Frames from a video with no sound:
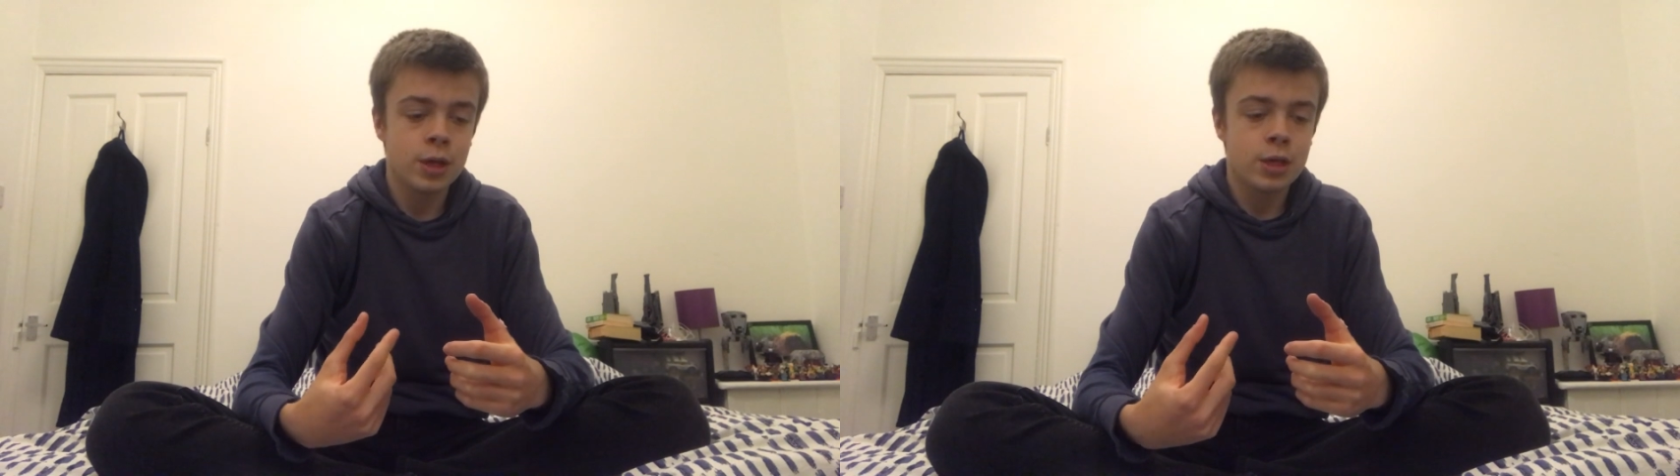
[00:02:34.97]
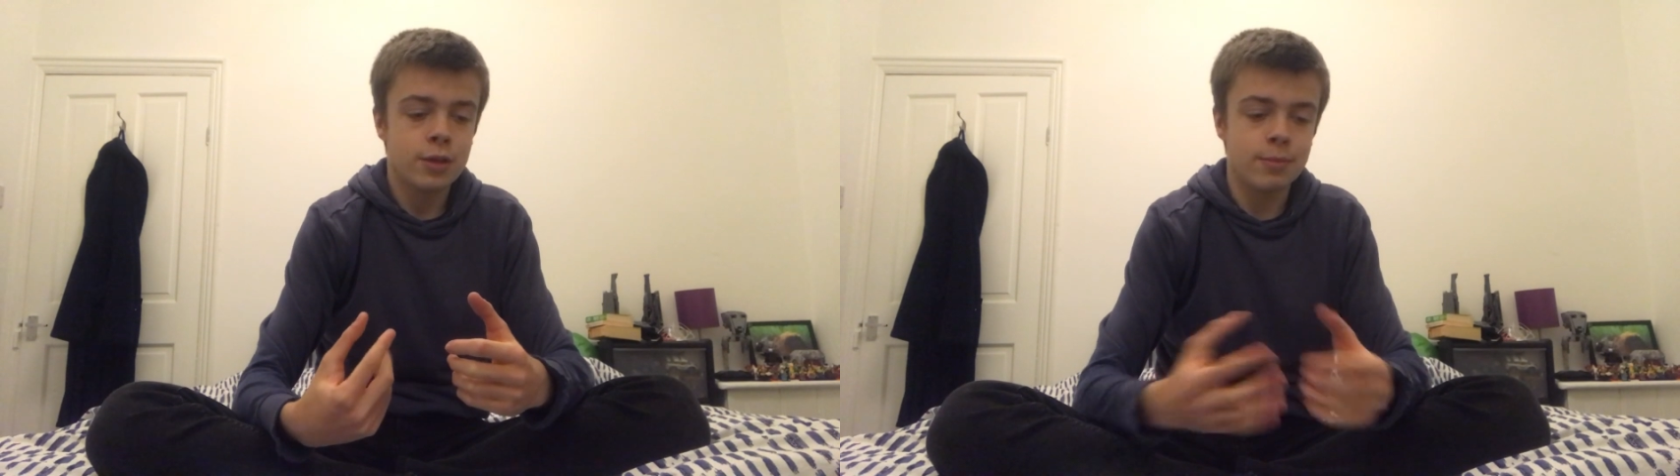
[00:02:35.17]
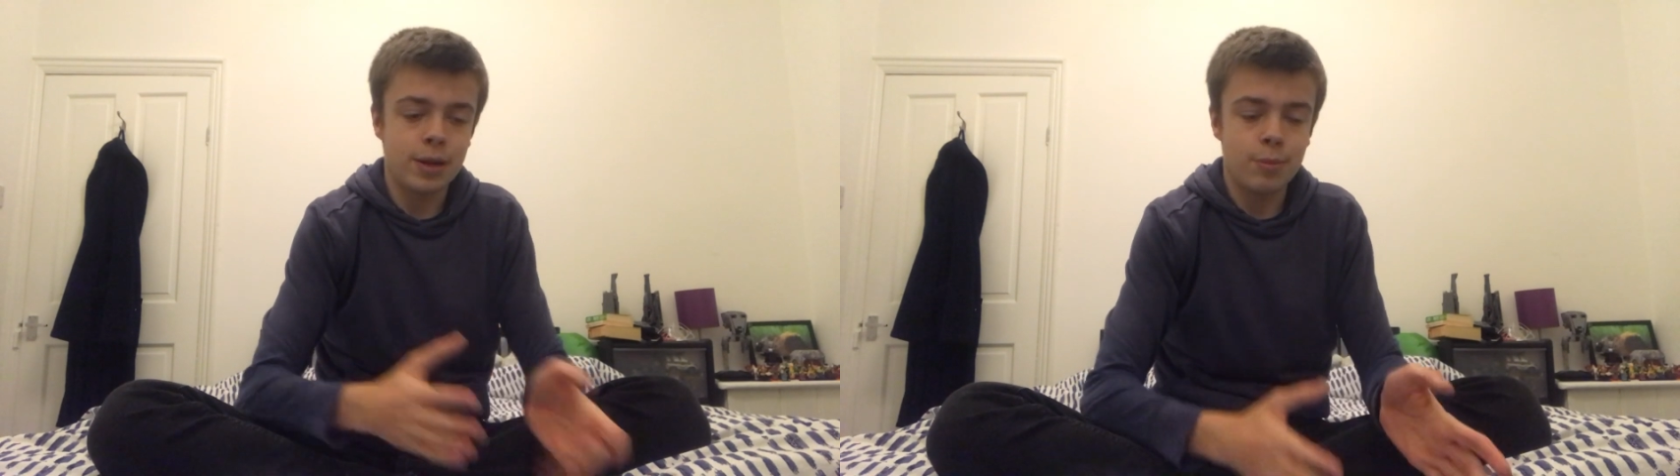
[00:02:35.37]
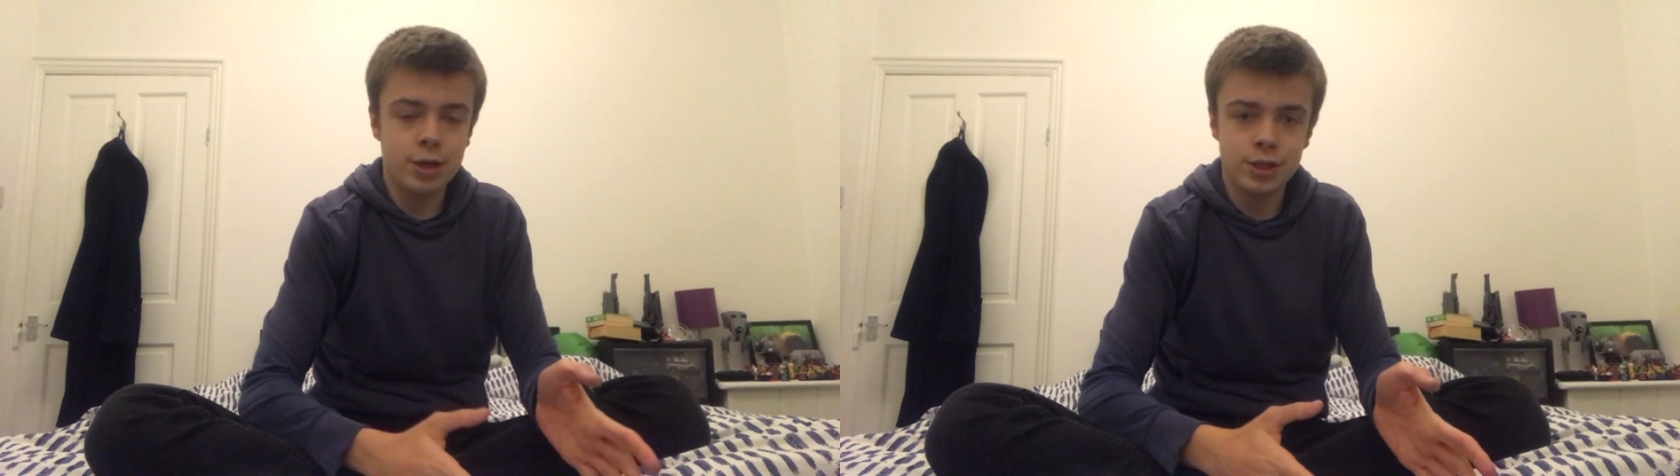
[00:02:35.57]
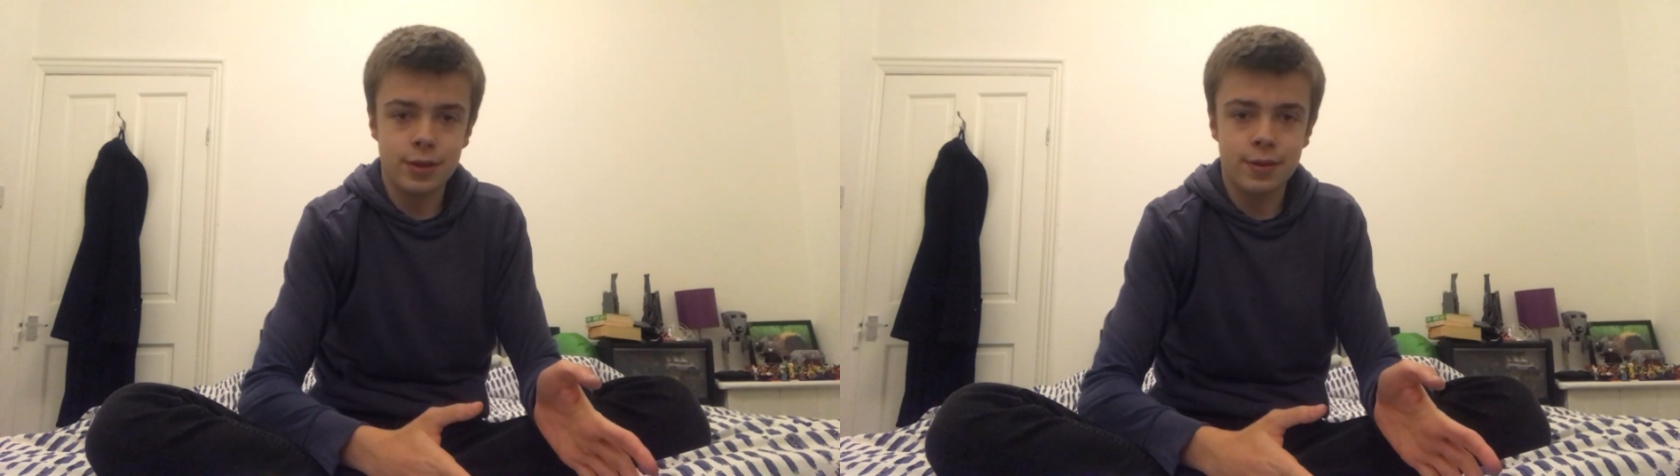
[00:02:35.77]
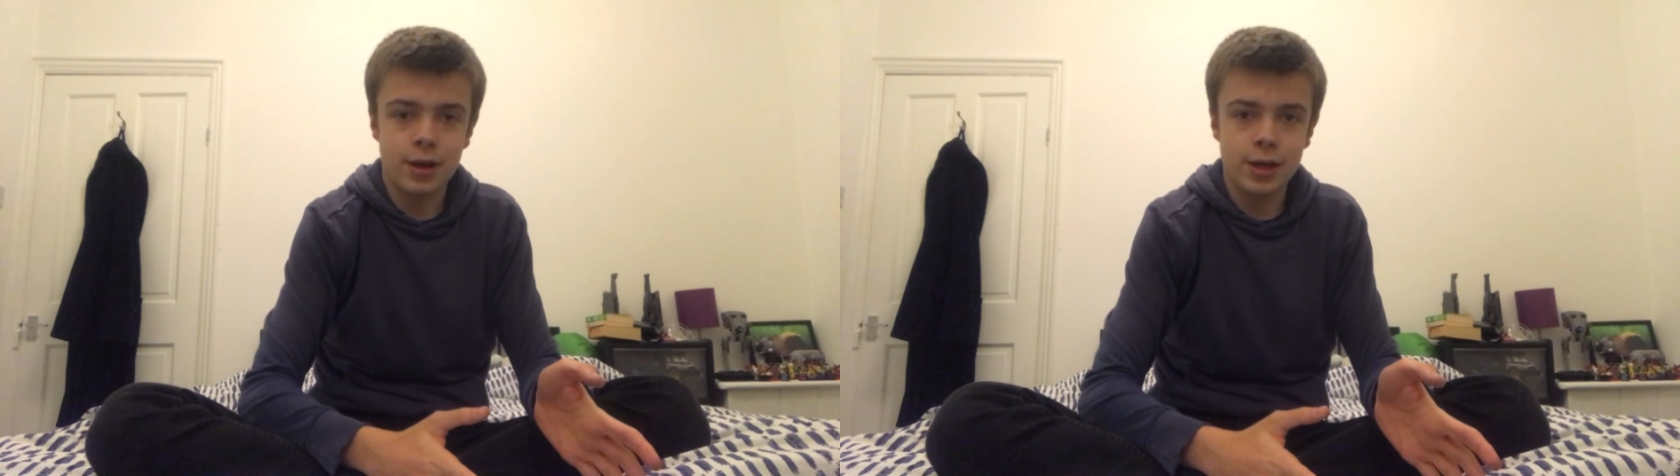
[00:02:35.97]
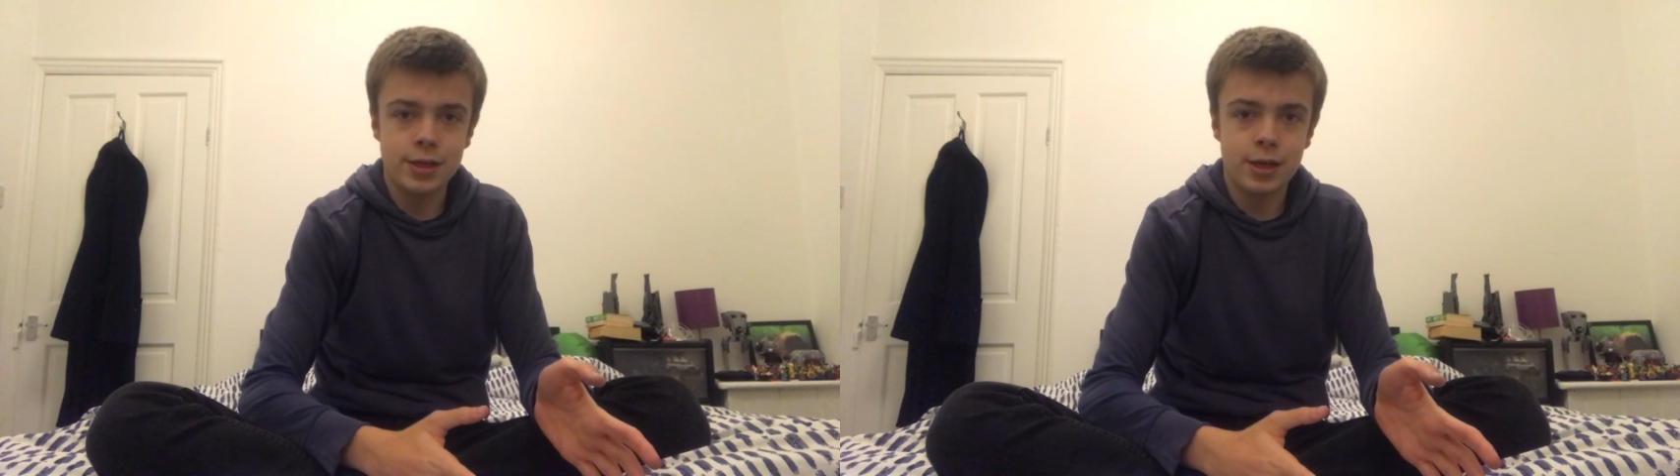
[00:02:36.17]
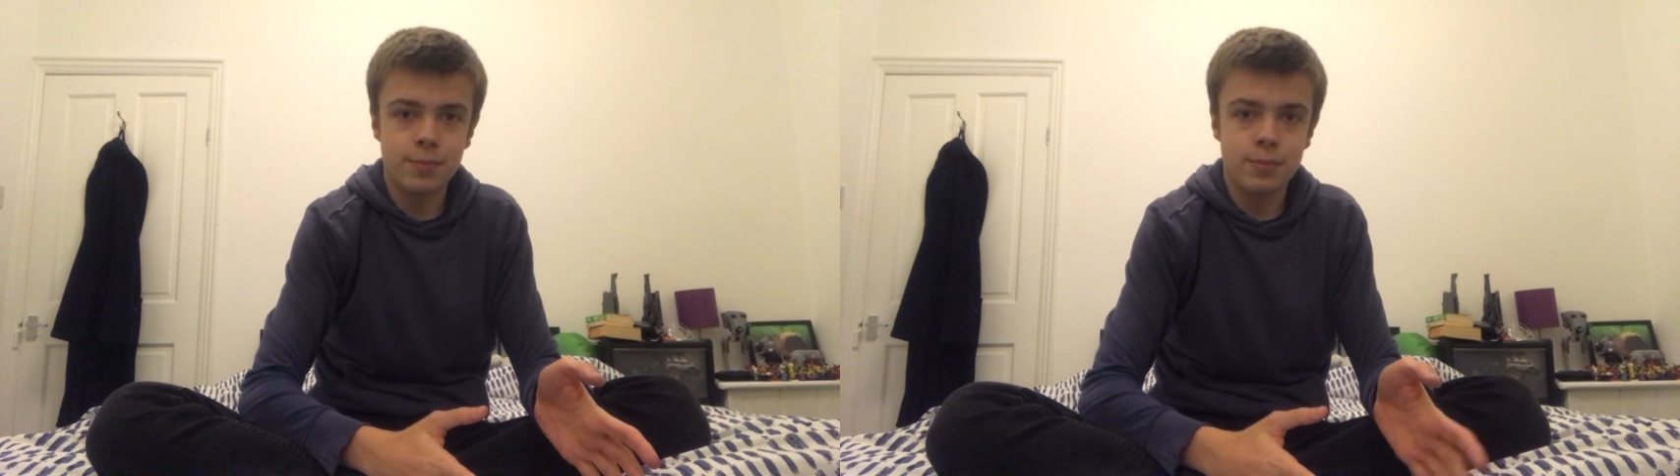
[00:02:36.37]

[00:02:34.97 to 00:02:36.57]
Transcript: some animations that I'd done,